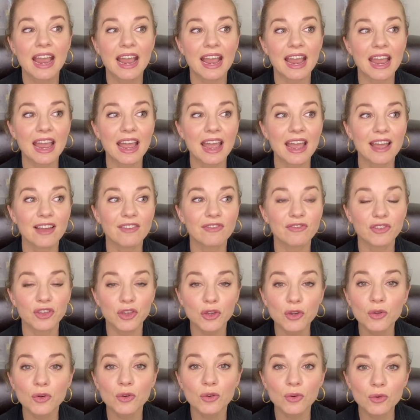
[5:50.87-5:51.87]
if
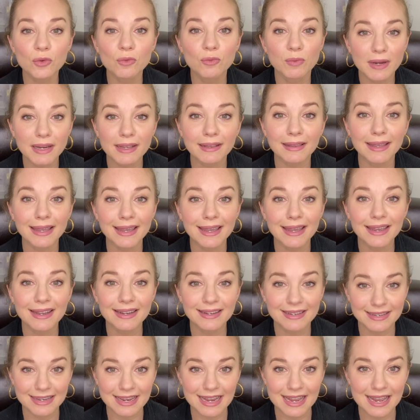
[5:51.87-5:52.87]
you really
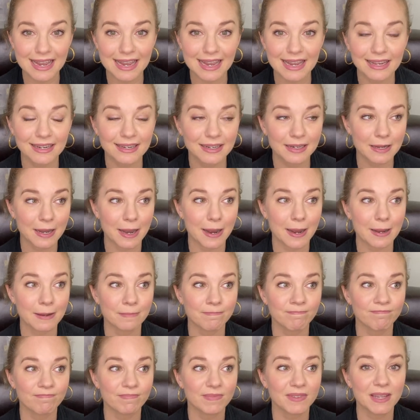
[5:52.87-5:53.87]
need
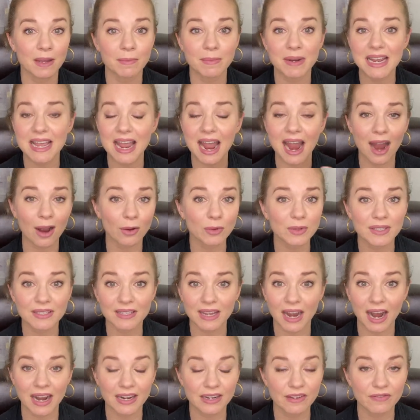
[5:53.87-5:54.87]
somebody
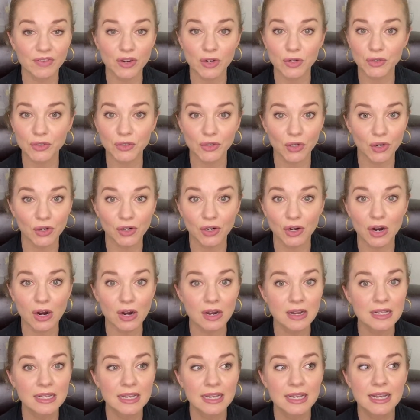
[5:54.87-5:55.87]
outside of your
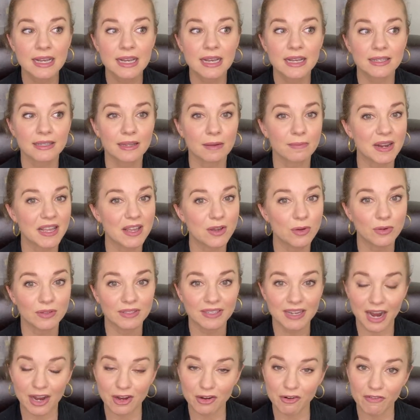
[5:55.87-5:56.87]
circle, somebody who's
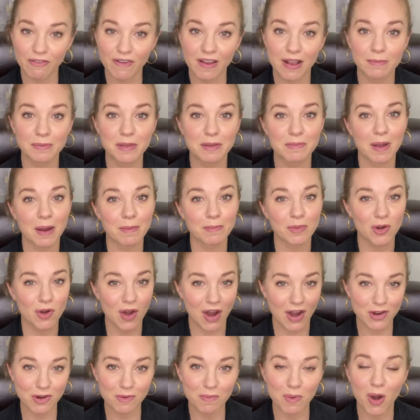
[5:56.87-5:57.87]
not your family member,
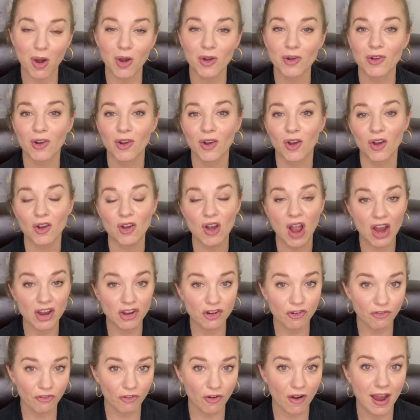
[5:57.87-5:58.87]
not your partner, not
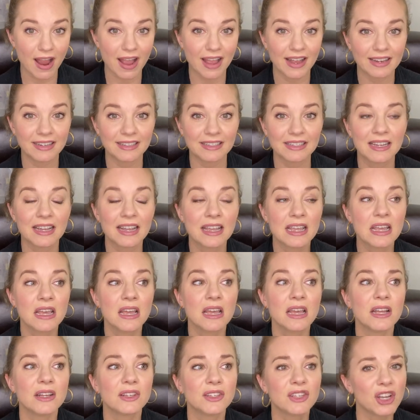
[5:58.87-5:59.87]
your friend,
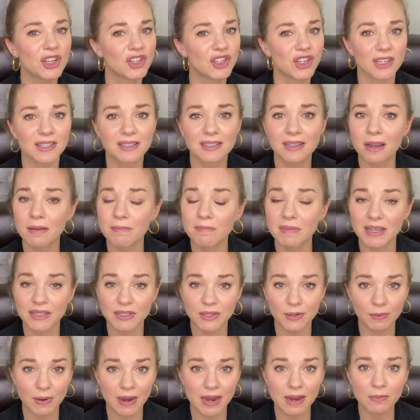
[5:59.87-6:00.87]
to just
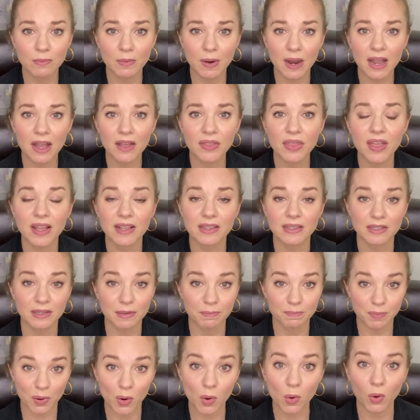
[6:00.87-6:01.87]
commiserate with and
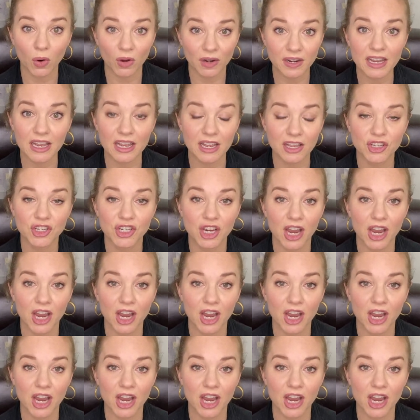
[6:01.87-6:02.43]
support each